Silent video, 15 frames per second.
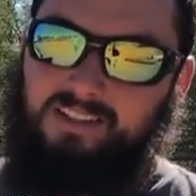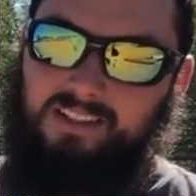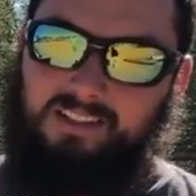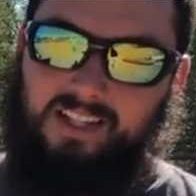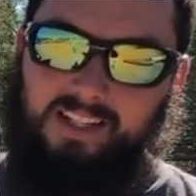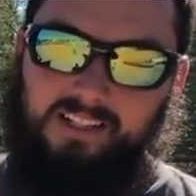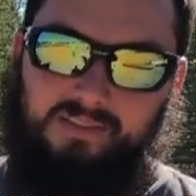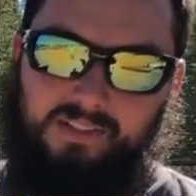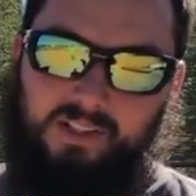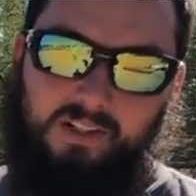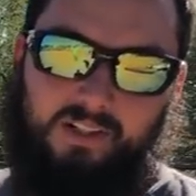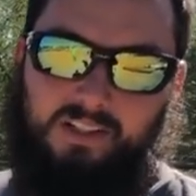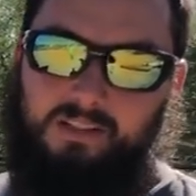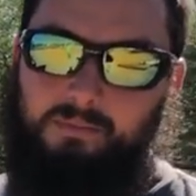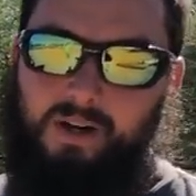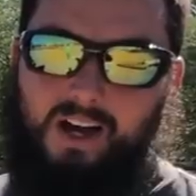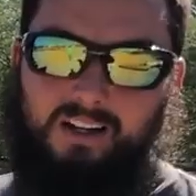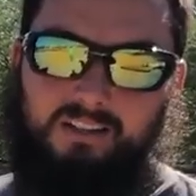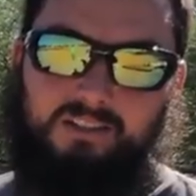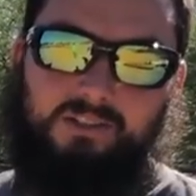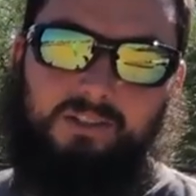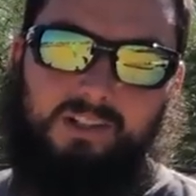Unlike if you go to the
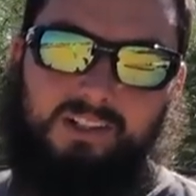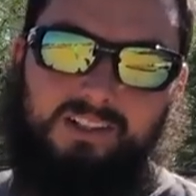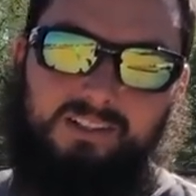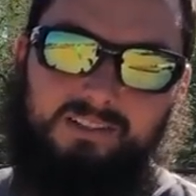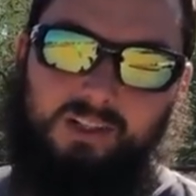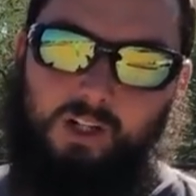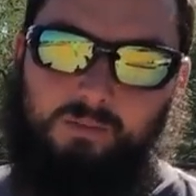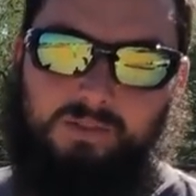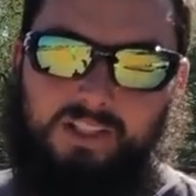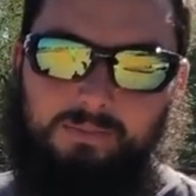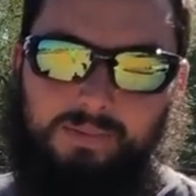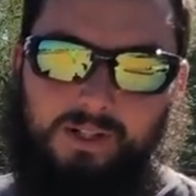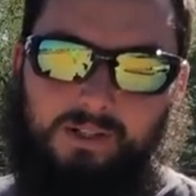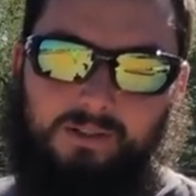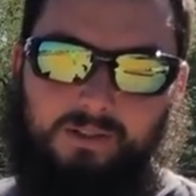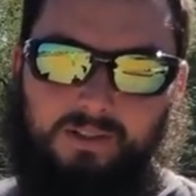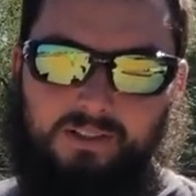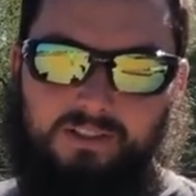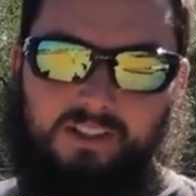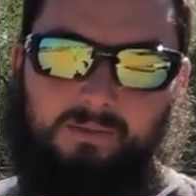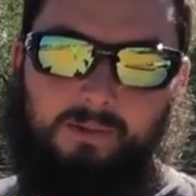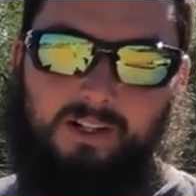box store, Home Depot or
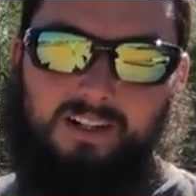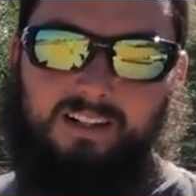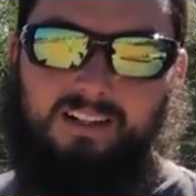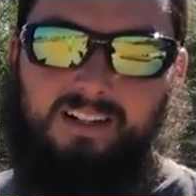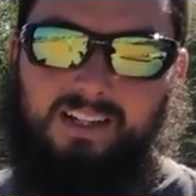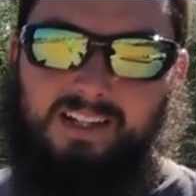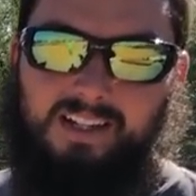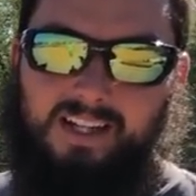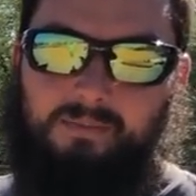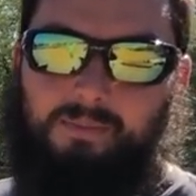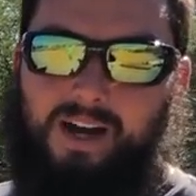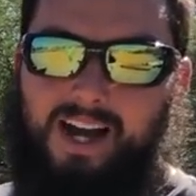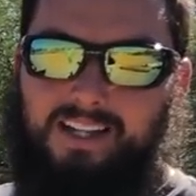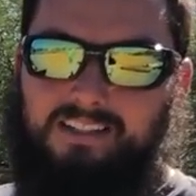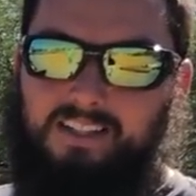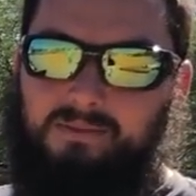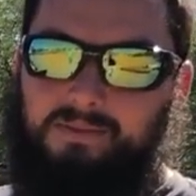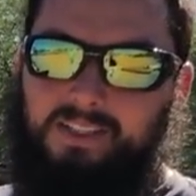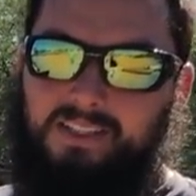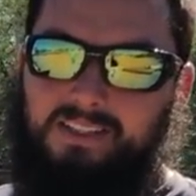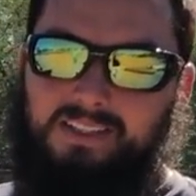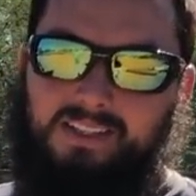somewhere and buy
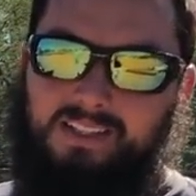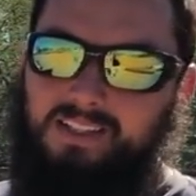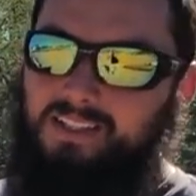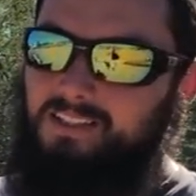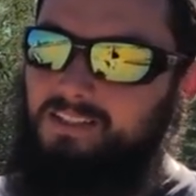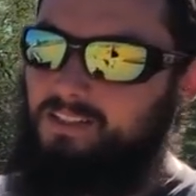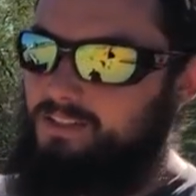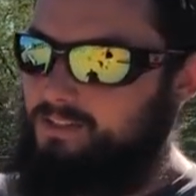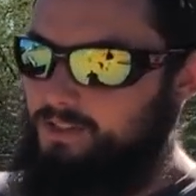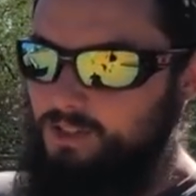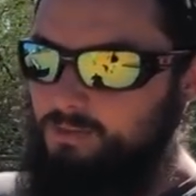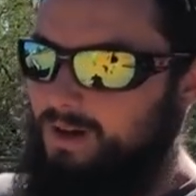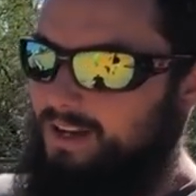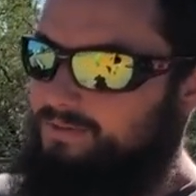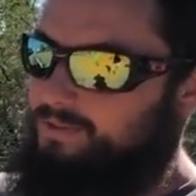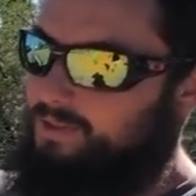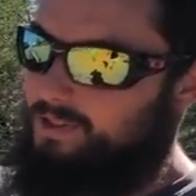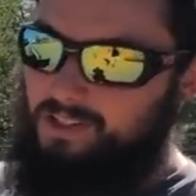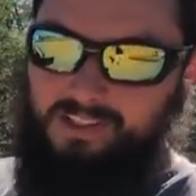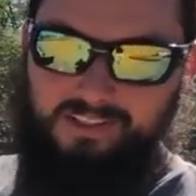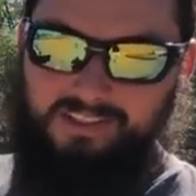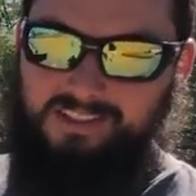something, your two by
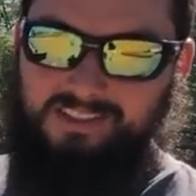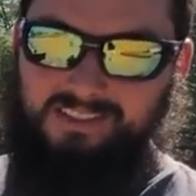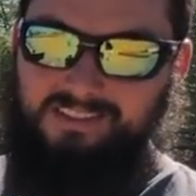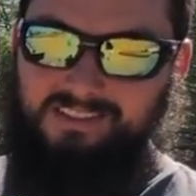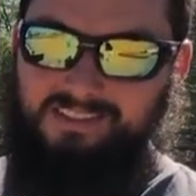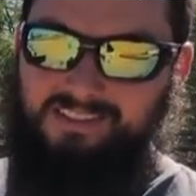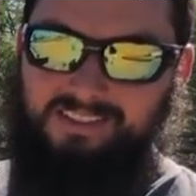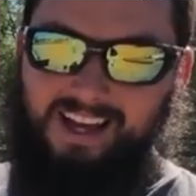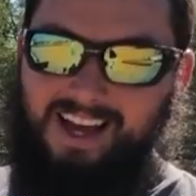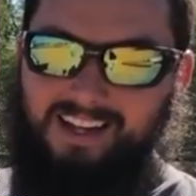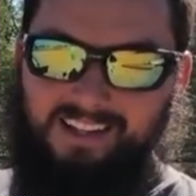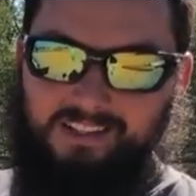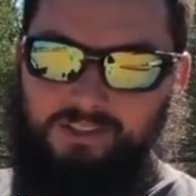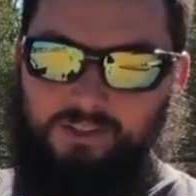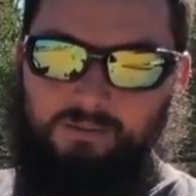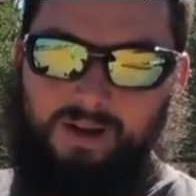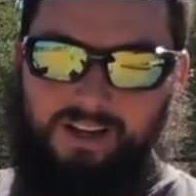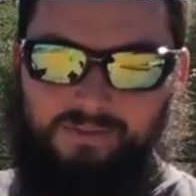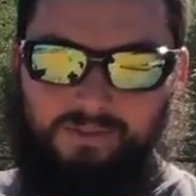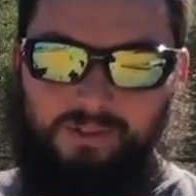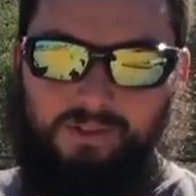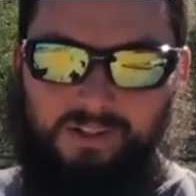four is not a two
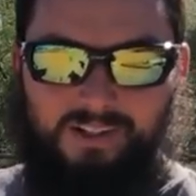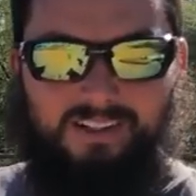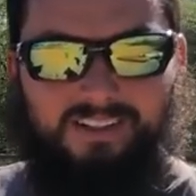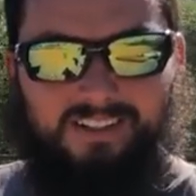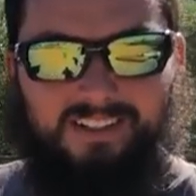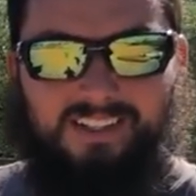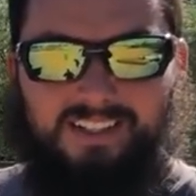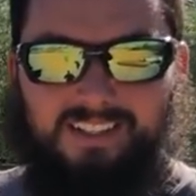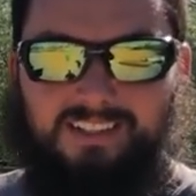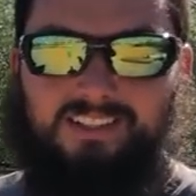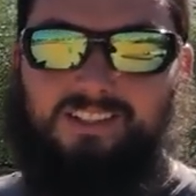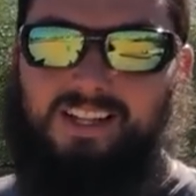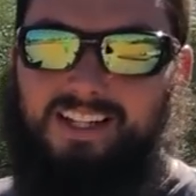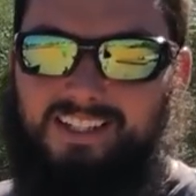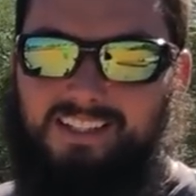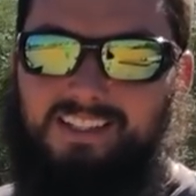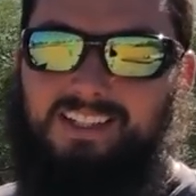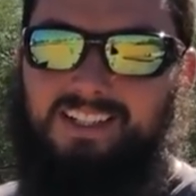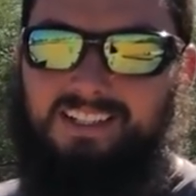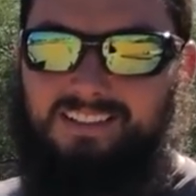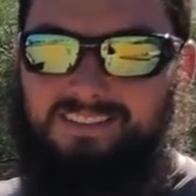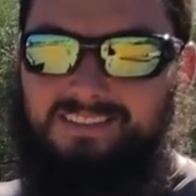by four. Yeah, you're right. So I can
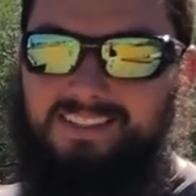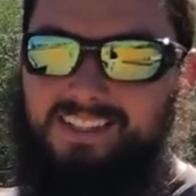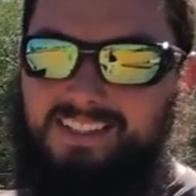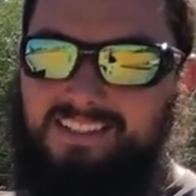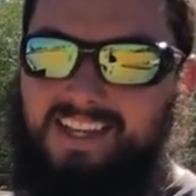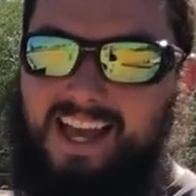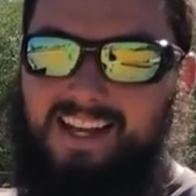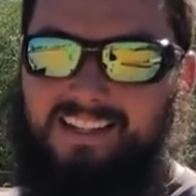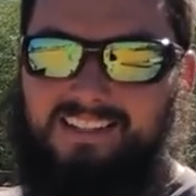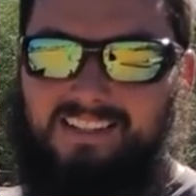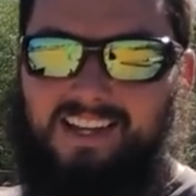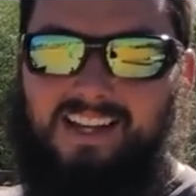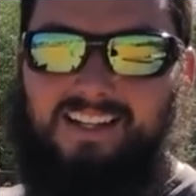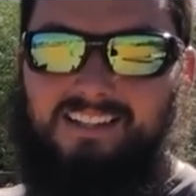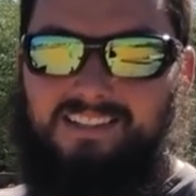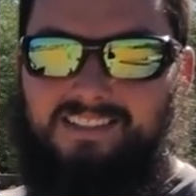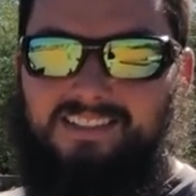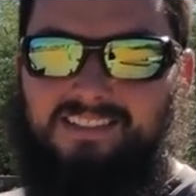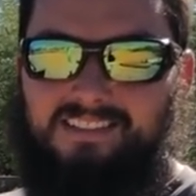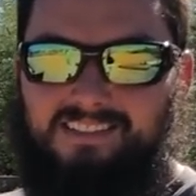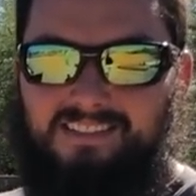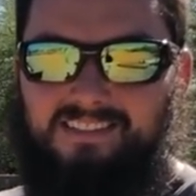cut exact size.
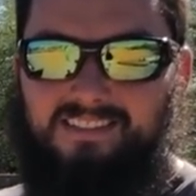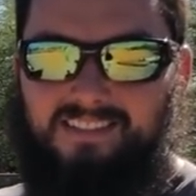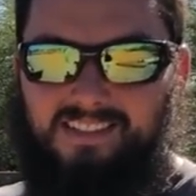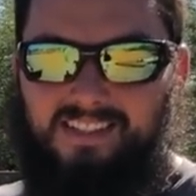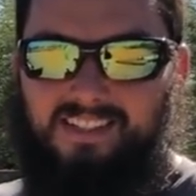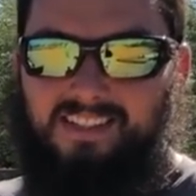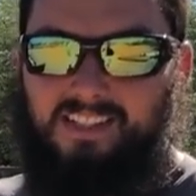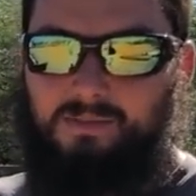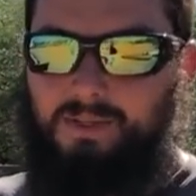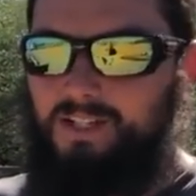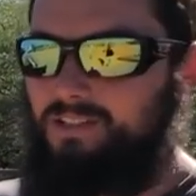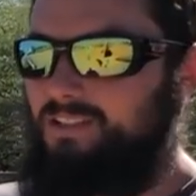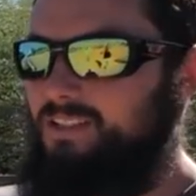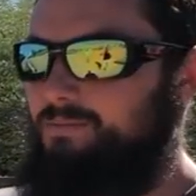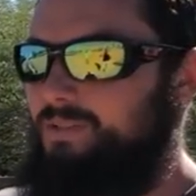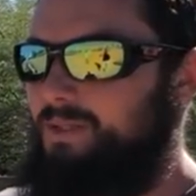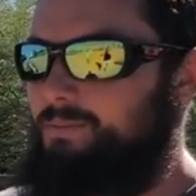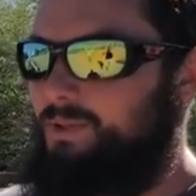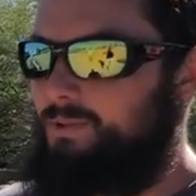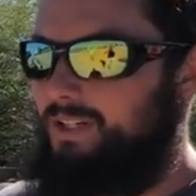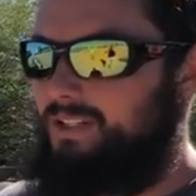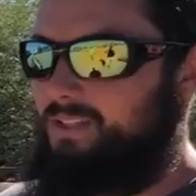Oh, cool. Especially
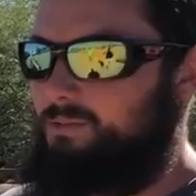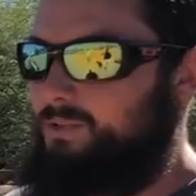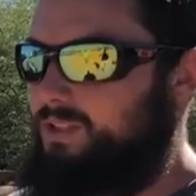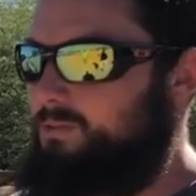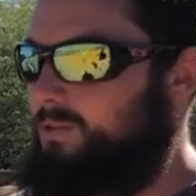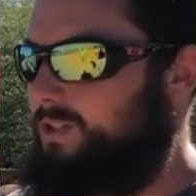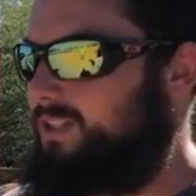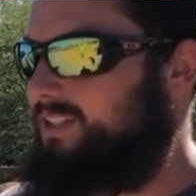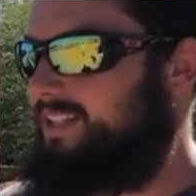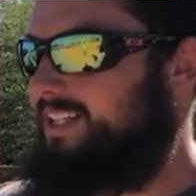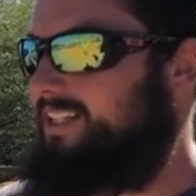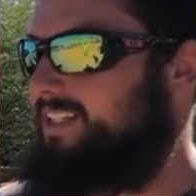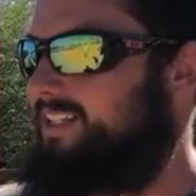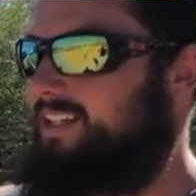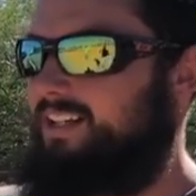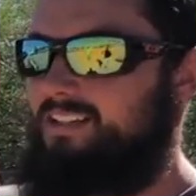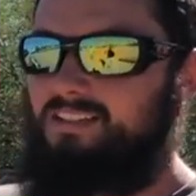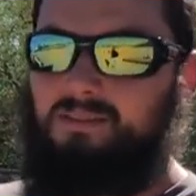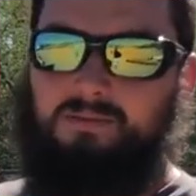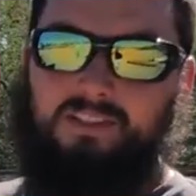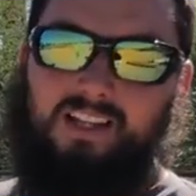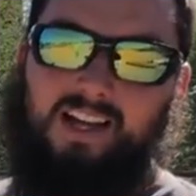people wanting to woodwork or they need a
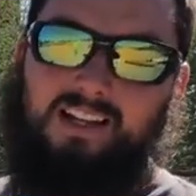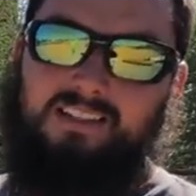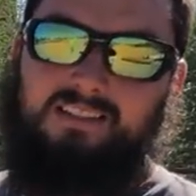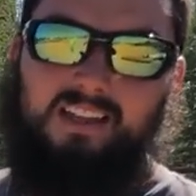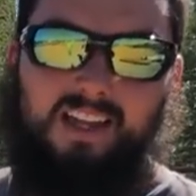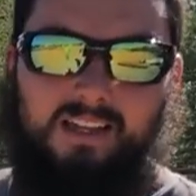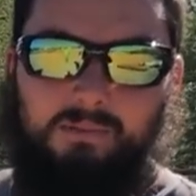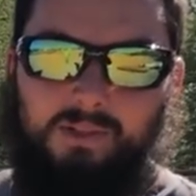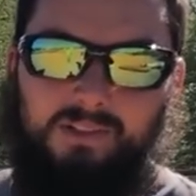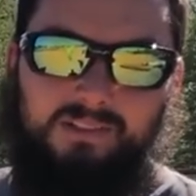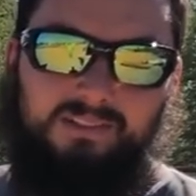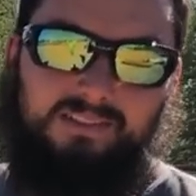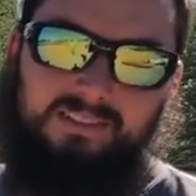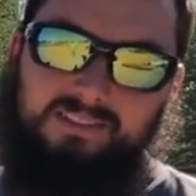custom sized table.